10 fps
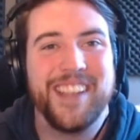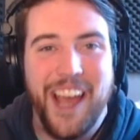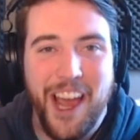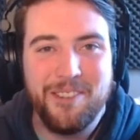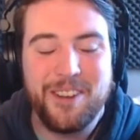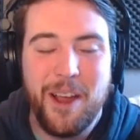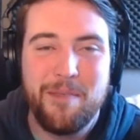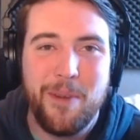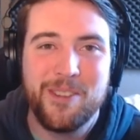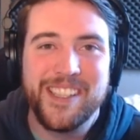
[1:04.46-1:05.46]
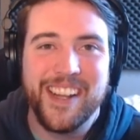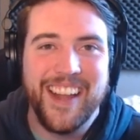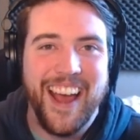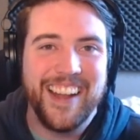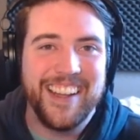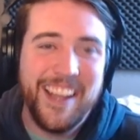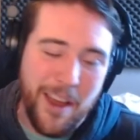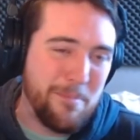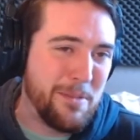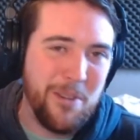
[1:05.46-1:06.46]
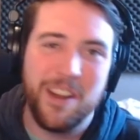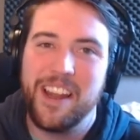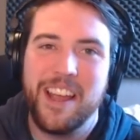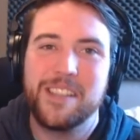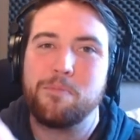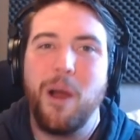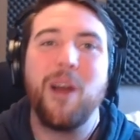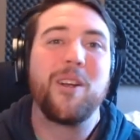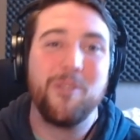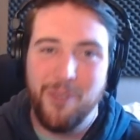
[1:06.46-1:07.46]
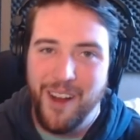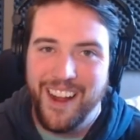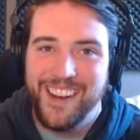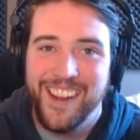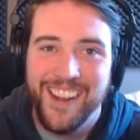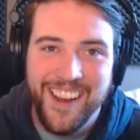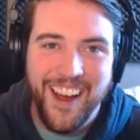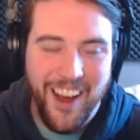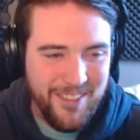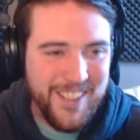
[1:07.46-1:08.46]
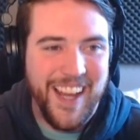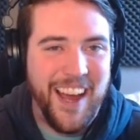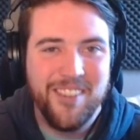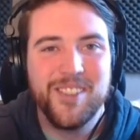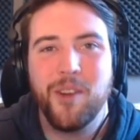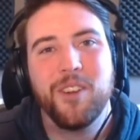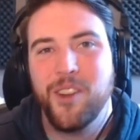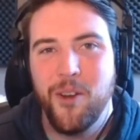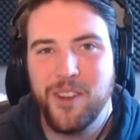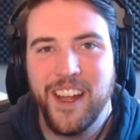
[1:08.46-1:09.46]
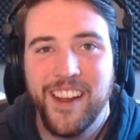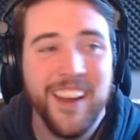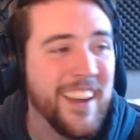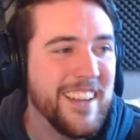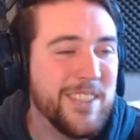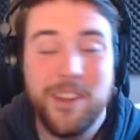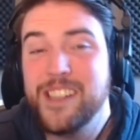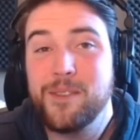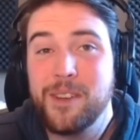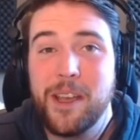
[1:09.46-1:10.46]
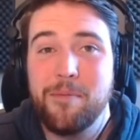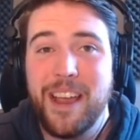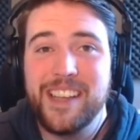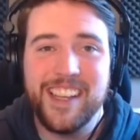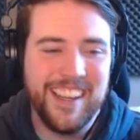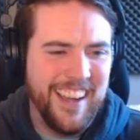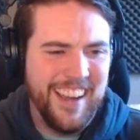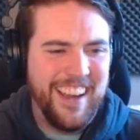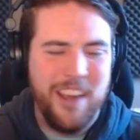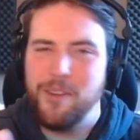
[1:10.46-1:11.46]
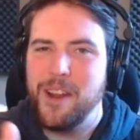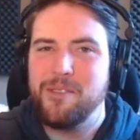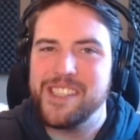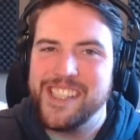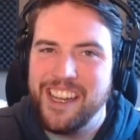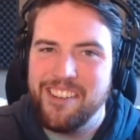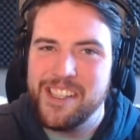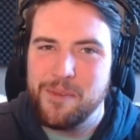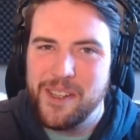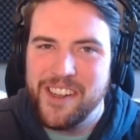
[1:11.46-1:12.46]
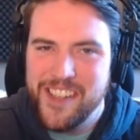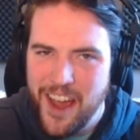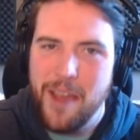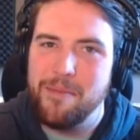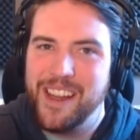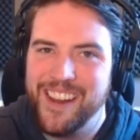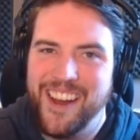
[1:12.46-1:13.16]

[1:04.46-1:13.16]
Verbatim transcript: after I posted that, he uploaded his part one of Shadows Over Loathing. So that's really amazing. If anyone's curious what the timing